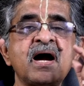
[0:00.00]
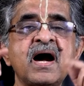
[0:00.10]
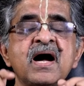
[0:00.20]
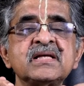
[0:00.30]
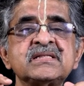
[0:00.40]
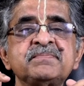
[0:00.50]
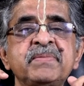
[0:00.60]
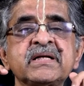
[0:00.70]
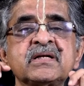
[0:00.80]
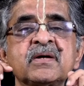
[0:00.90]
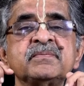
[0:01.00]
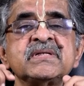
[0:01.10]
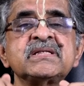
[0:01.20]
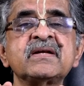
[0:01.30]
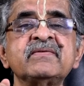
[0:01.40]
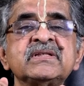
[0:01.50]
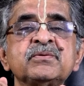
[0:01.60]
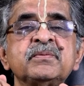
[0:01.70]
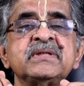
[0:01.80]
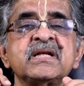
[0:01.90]
aspect of the
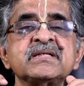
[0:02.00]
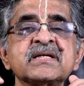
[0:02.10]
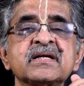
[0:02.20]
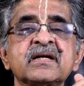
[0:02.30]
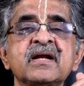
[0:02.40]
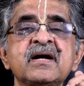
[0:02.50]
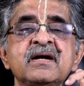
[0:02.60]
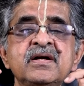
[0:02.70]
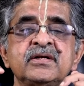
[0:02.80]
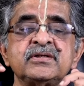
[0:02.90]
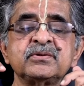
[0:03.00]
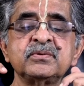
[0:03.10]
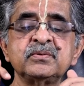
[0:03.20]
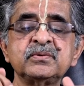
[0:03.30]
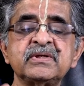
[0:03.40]
Sarvatobhadra Chakra to